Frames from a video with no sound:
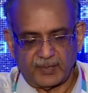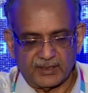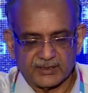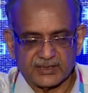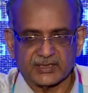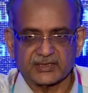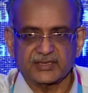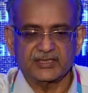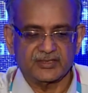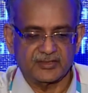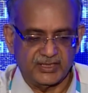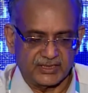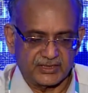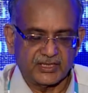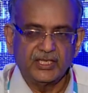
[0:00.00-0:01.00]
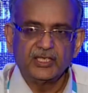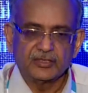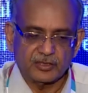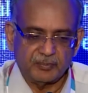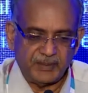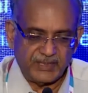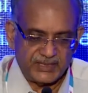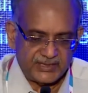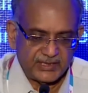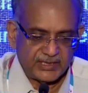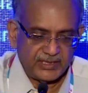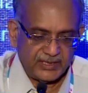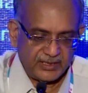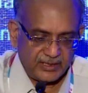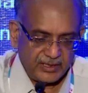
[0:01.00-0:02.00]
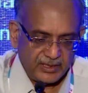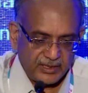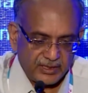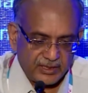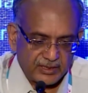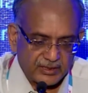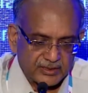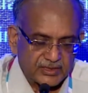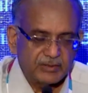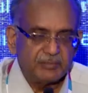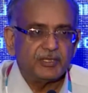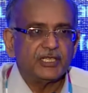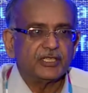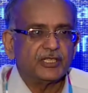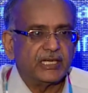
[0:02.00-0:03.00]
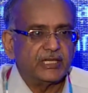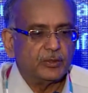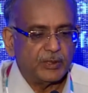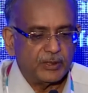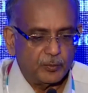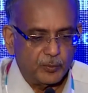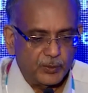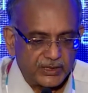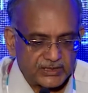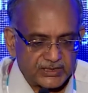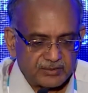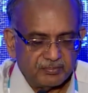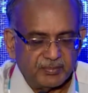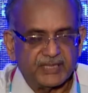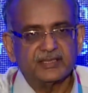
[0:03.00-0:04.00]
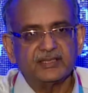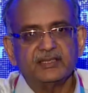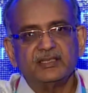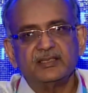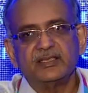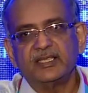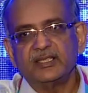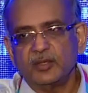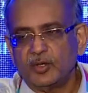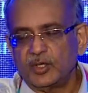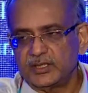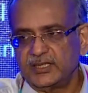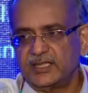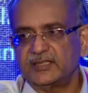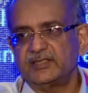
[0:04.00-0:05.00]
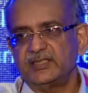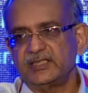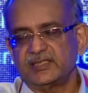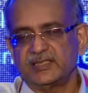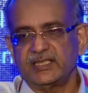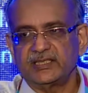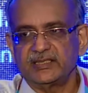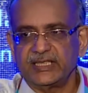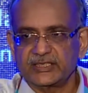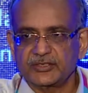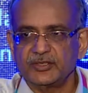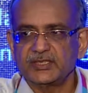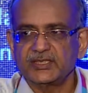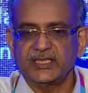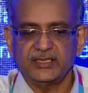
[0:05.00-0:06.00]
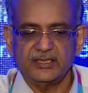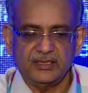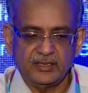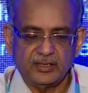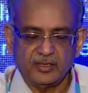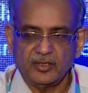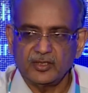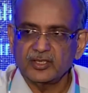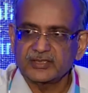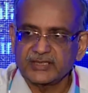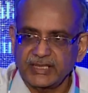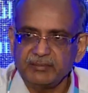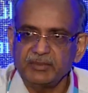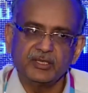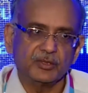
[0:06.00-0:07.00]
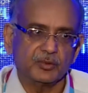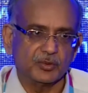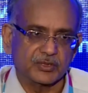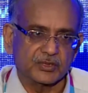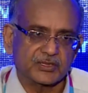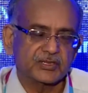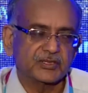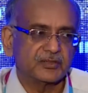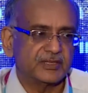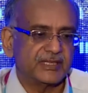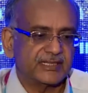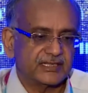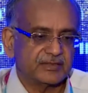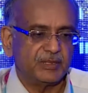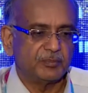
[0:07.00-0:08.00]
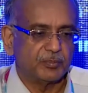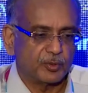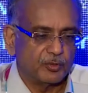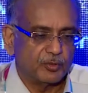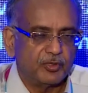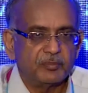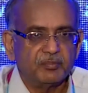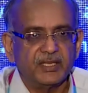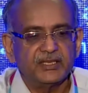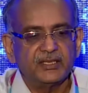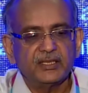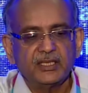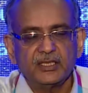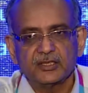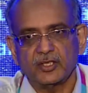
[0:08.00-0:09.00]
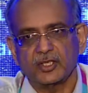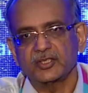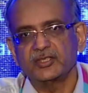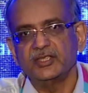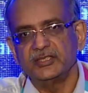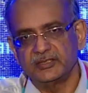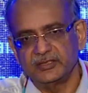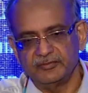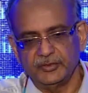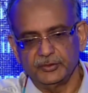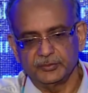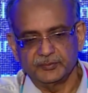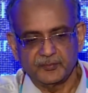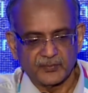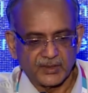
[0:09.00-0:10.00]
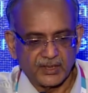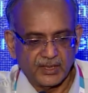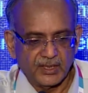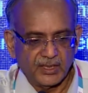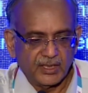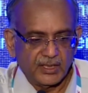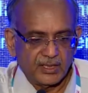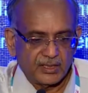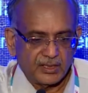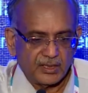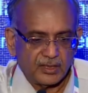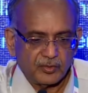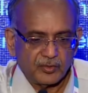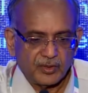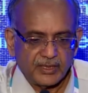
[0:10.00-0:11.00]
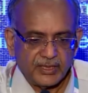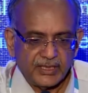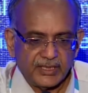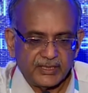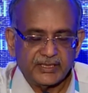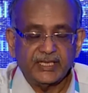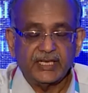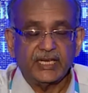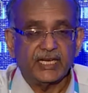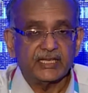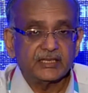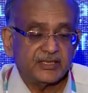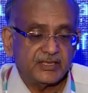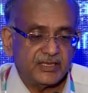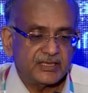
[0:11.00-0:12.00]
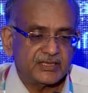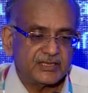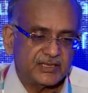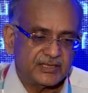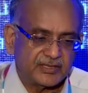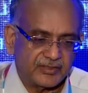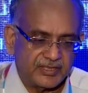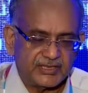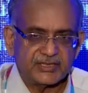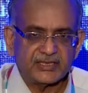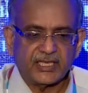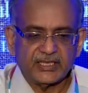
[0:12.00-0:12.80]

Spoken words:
success rates. So basically, stimulated IUI works better than all the other things like natural cycle or timed intercourse. So that has been proven by the Cochrane review. Now, the other thing is, there's a recent